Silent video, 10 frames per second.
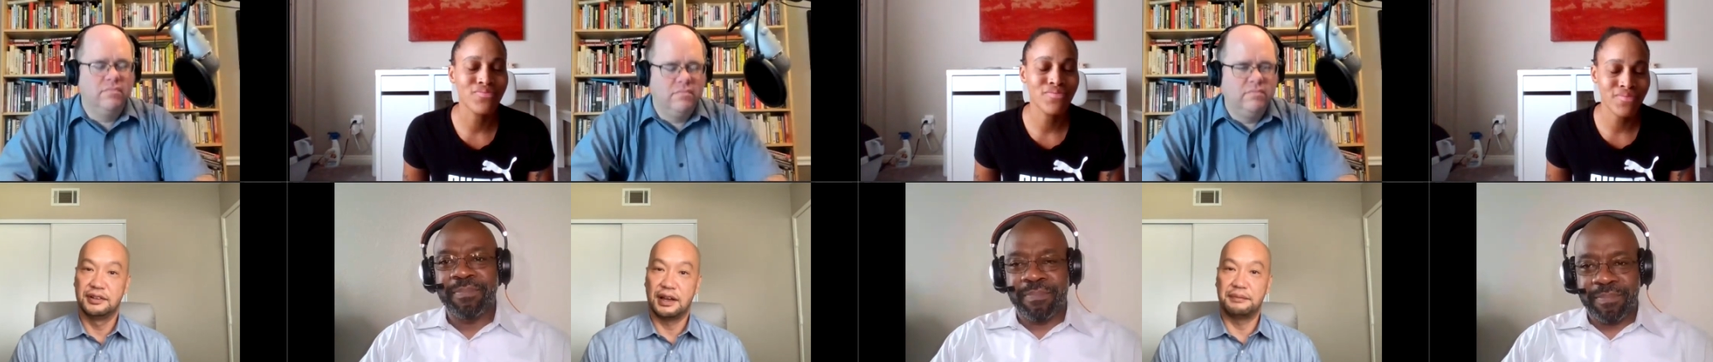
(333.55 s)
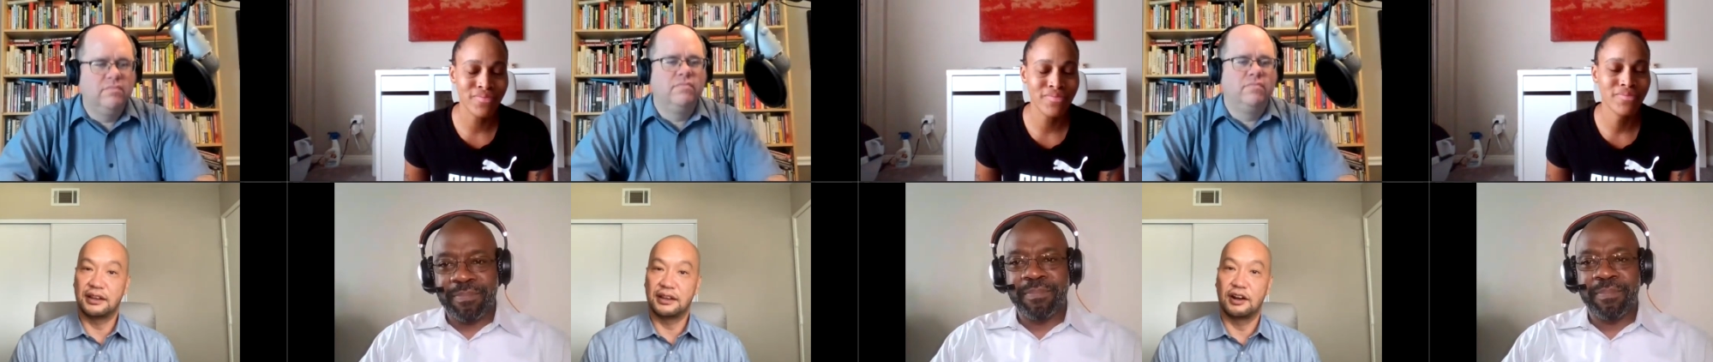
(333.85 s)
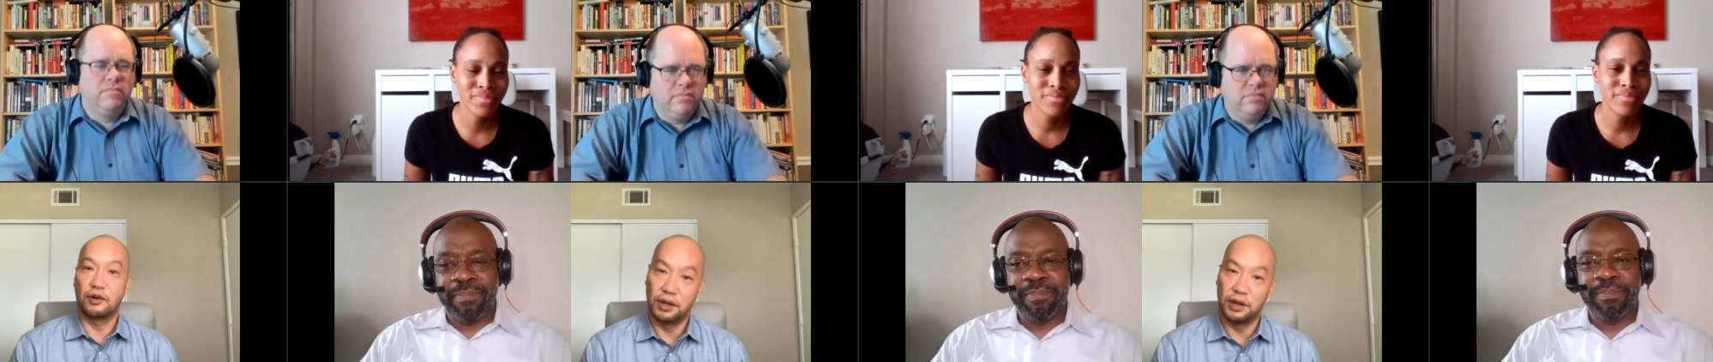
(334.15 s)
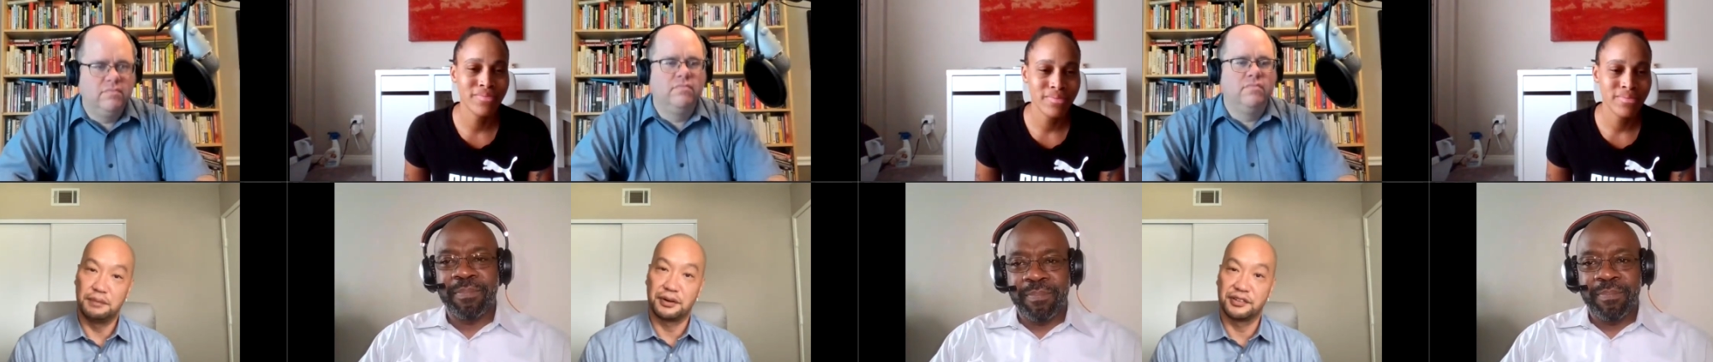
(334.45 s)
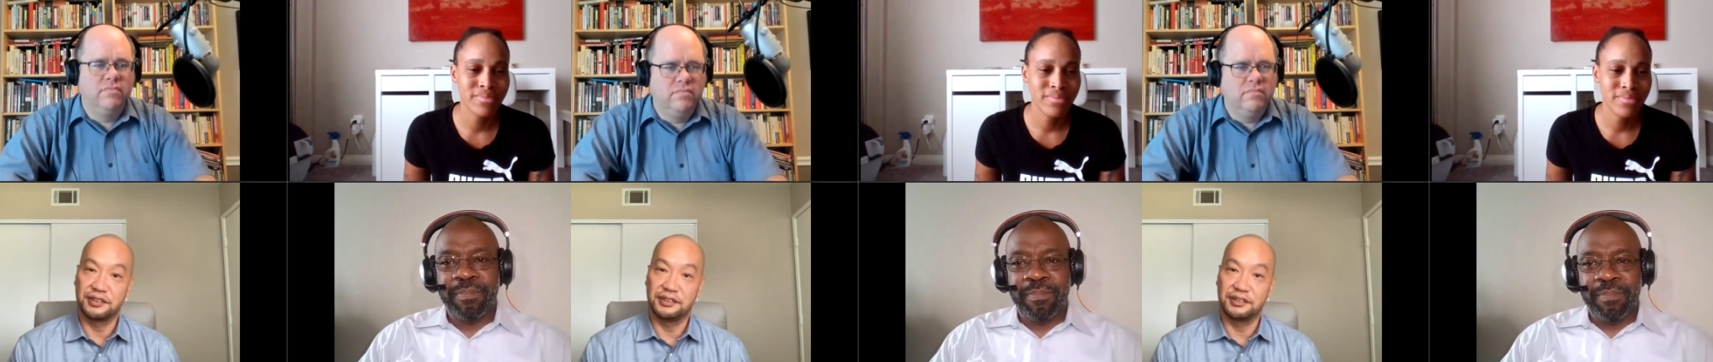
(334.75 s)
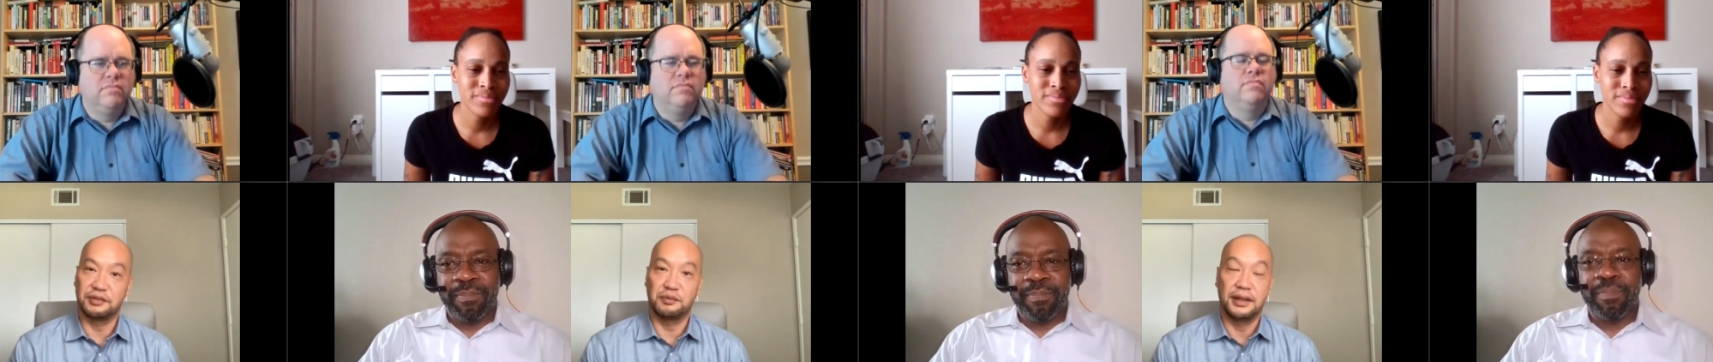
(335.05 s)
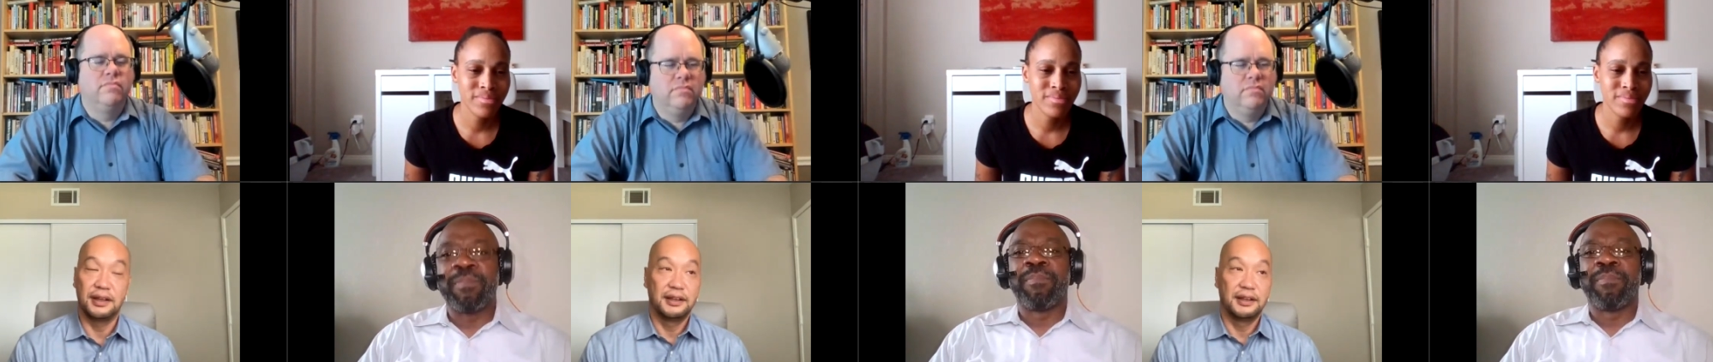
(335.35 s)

Speaker 1: Mm-hmm. I'm not going to mm-hmm. hire one person. That's way,